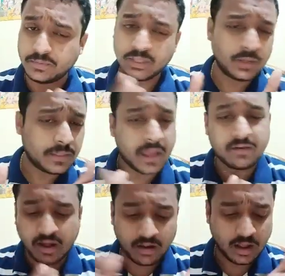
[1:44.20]
during
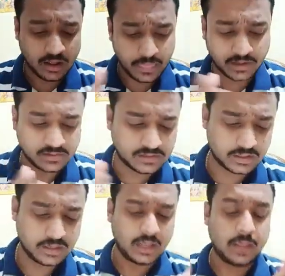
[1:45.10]
that era, that is
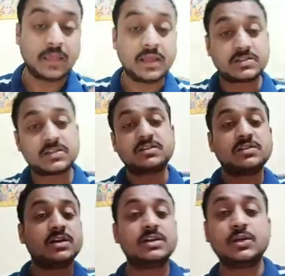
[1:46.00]
in the year
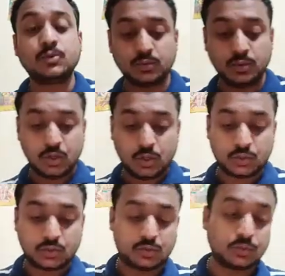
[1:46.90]
1632
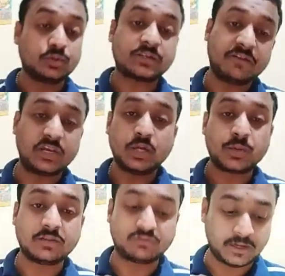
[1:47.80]
to
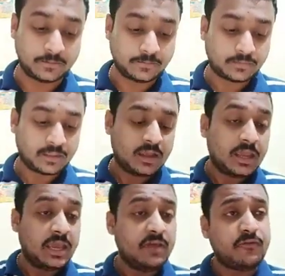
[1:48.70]
1723,
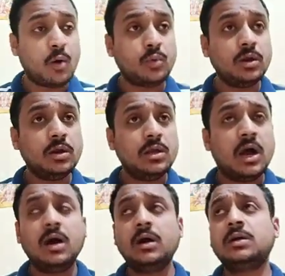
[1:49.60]
he found
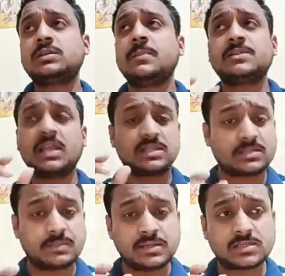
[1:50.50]
some
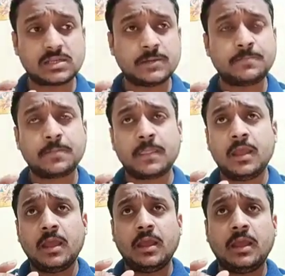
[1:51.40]
cells, means
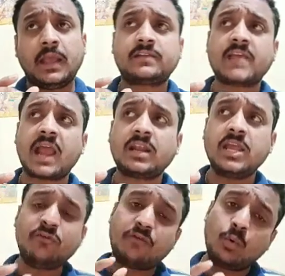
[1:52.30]
exactly
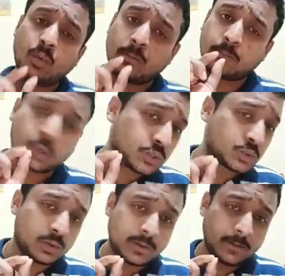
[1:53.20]
he found one
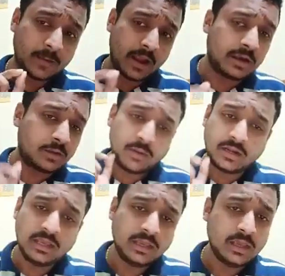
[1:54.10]
protozoa, and when
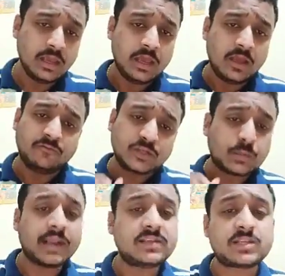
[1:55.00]
he
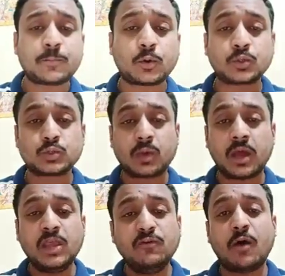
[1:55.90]
visualized the
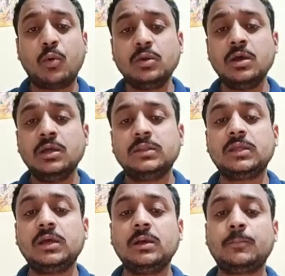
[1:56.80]
protozoa, he found
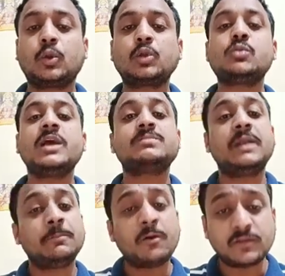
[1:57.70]
the protozoa is
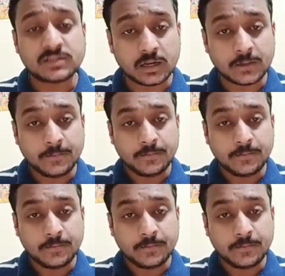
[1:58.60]
made up of a cell.